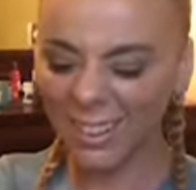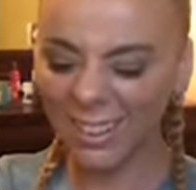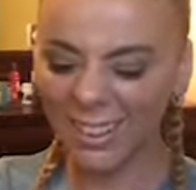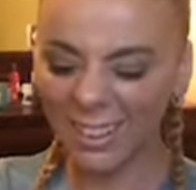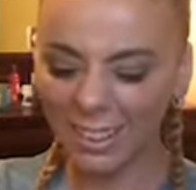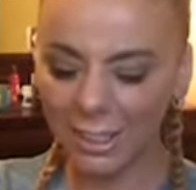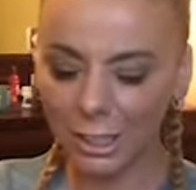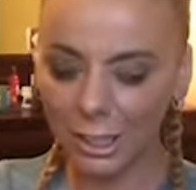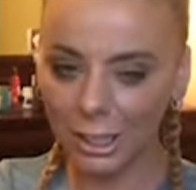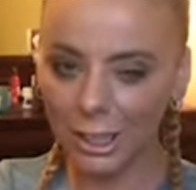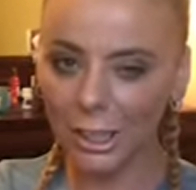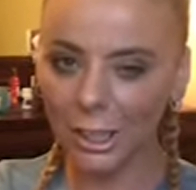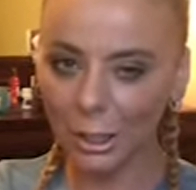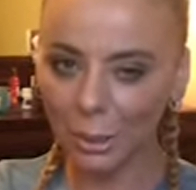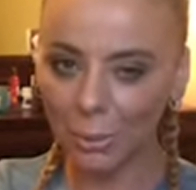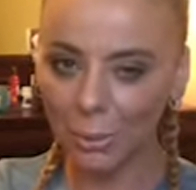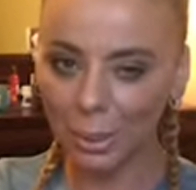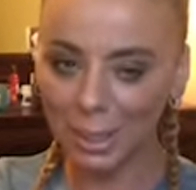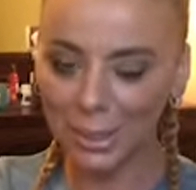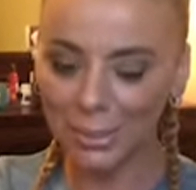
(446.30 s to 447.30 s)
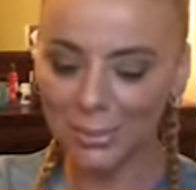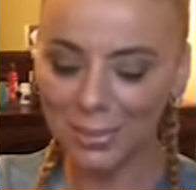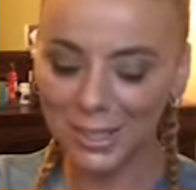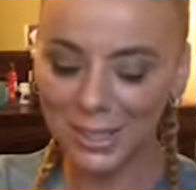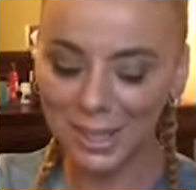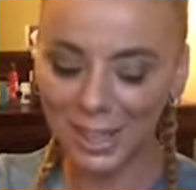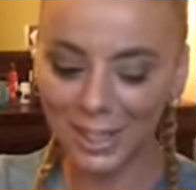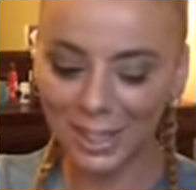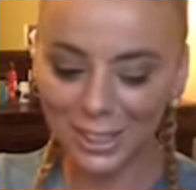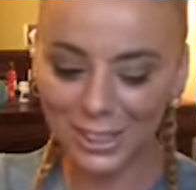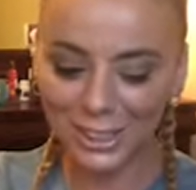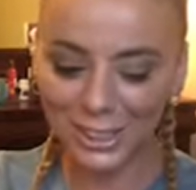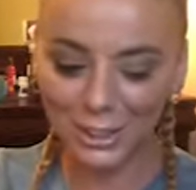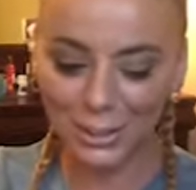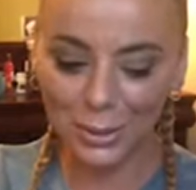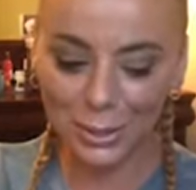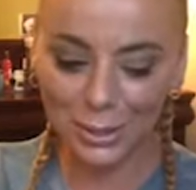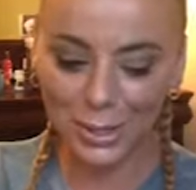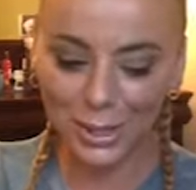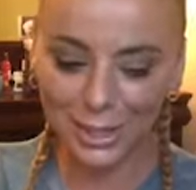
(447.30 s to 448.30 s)
you know what I'm saying.
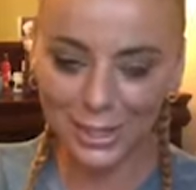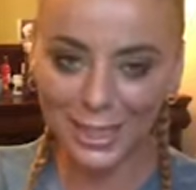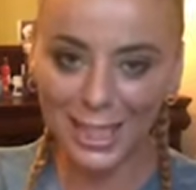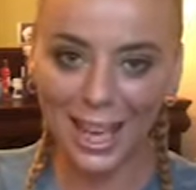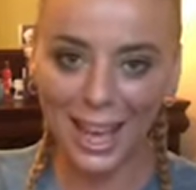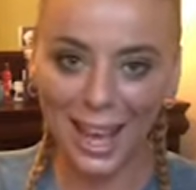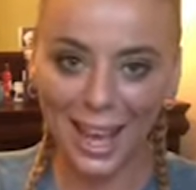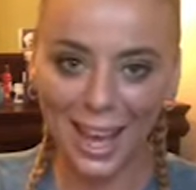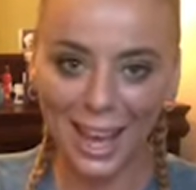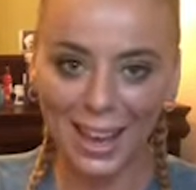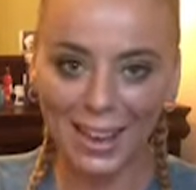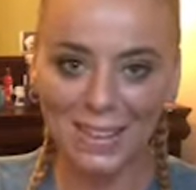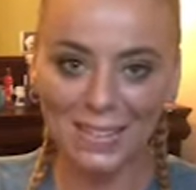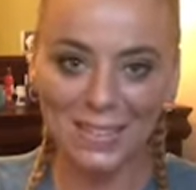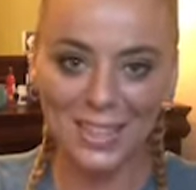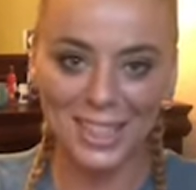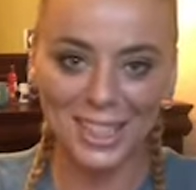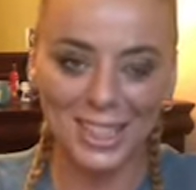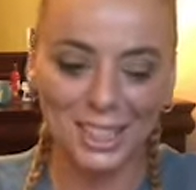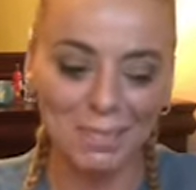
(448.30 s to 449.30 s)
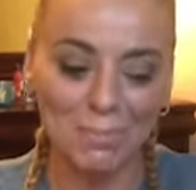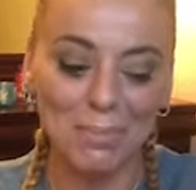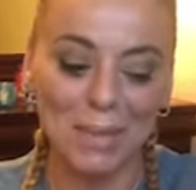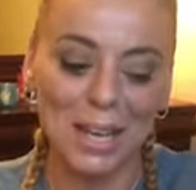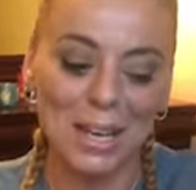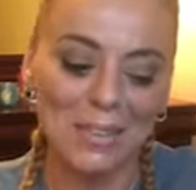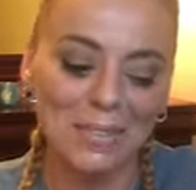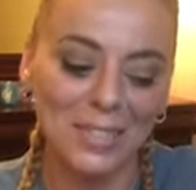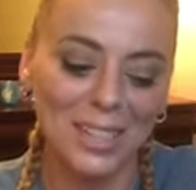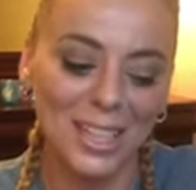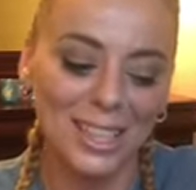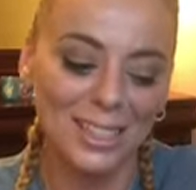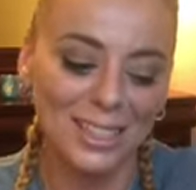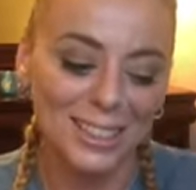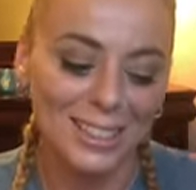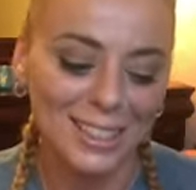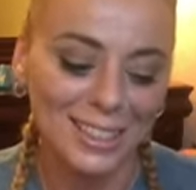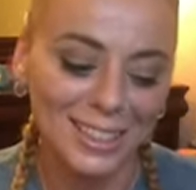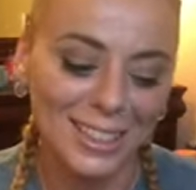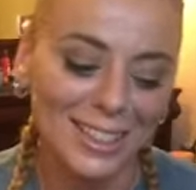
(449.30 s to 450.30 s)
So it does have its
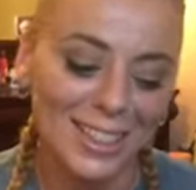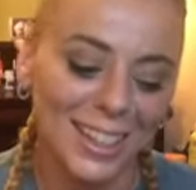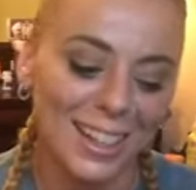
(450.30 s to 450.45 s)
benefits.